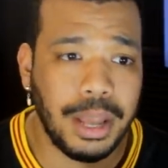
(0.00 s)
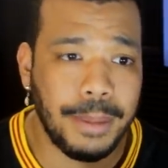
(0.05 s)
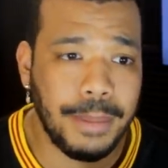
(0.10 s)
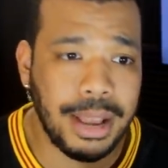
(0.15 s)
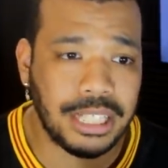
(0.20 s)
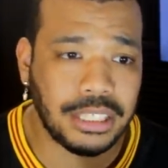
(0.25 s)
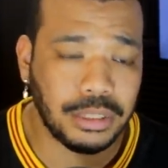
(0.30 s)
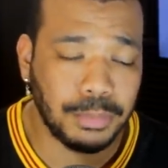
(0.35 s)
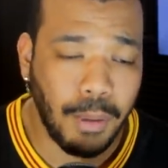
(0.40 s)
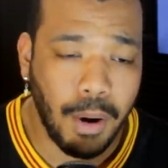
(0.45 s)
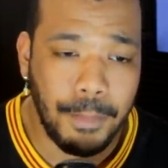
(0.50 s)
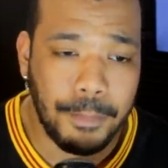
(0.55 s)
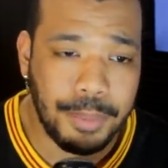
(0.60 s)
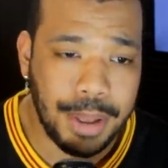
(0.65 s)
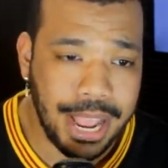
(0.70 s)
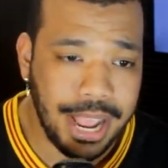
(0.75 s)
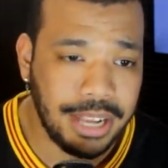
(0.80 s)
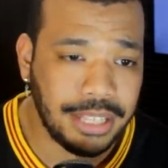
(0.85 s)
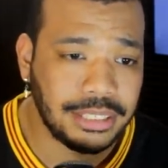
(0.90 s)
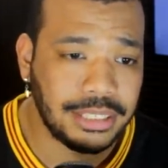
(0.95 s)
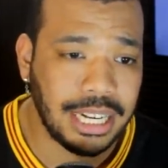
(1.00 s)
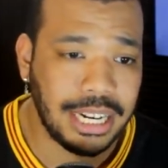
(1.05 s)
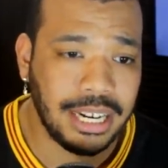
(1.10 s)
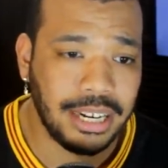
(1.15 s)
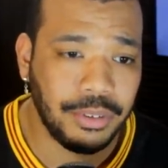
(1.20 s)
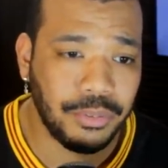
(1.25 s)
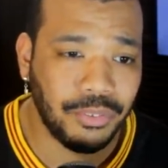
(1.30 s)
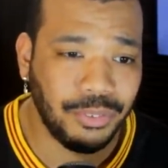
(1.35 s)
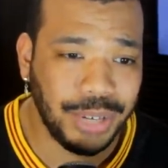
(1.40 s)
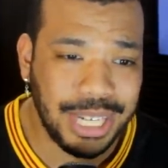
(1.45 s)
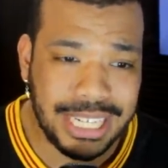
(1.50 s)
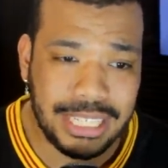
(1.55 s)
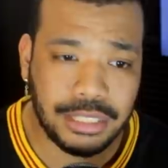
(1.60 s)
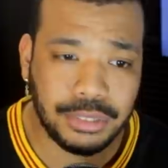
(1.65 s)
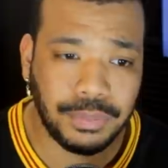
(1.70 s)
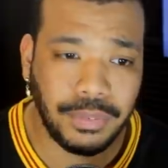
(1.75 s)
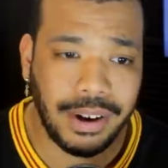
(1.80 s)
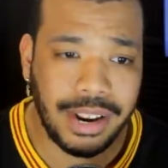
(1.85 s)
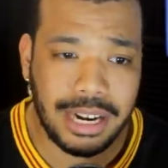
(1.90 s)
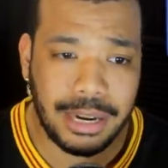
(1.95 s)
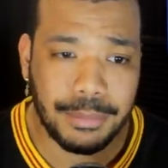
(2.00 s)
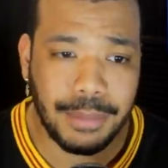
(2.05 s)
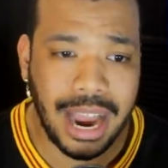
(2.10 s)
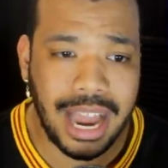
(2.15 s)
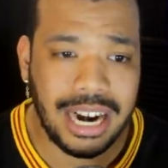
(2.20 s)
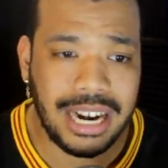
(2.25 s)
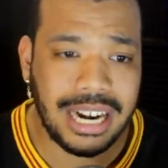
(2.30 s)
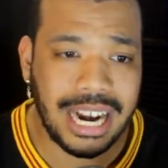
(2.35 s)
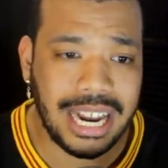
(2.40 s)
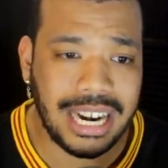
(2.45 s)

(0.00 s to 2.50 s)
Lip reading: They made smart picks. They didn't reach for anybody.